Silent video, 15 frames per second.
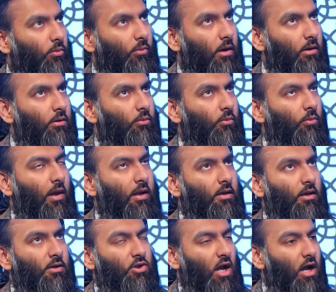when
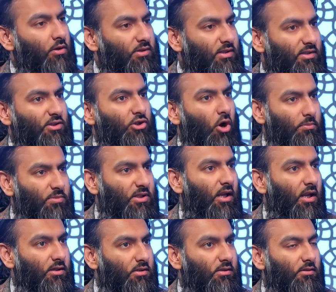a child is
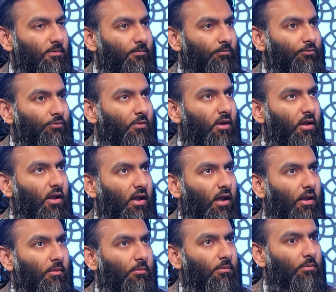adopted,
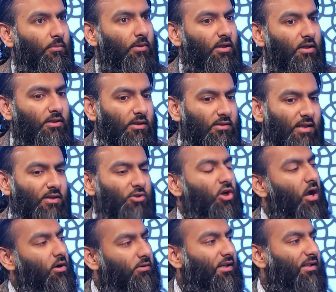does that
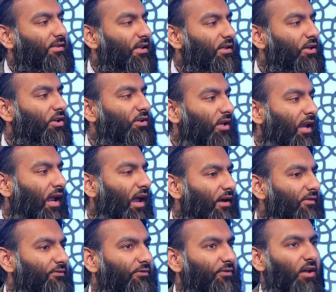child continue to
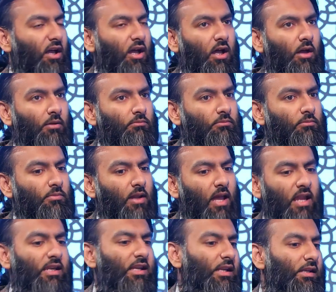have
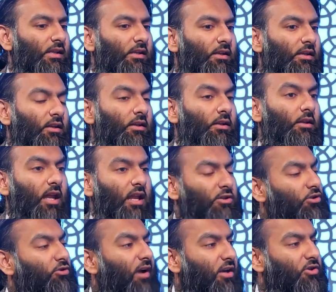any
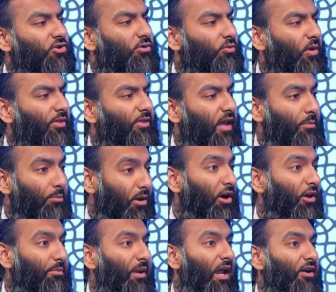interaction with their
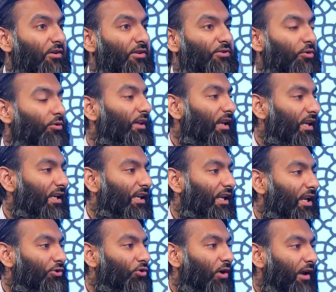birth parents or their
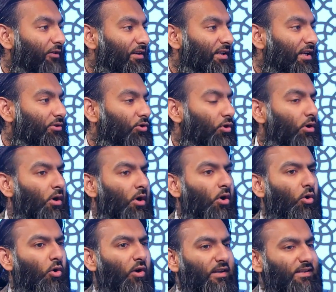lineage or heritage, or
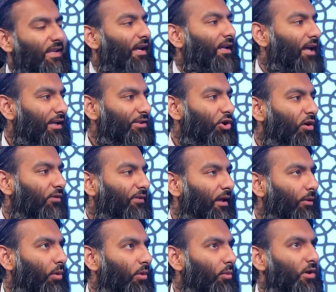is that cut off?
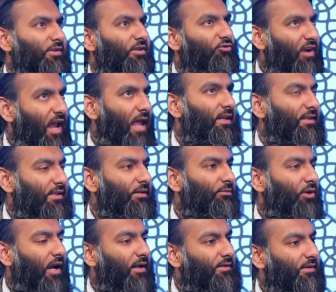What's the reality in
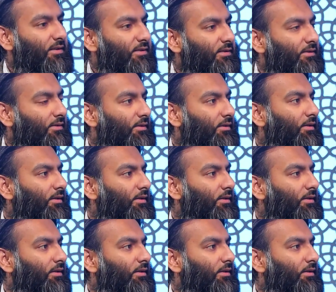practice?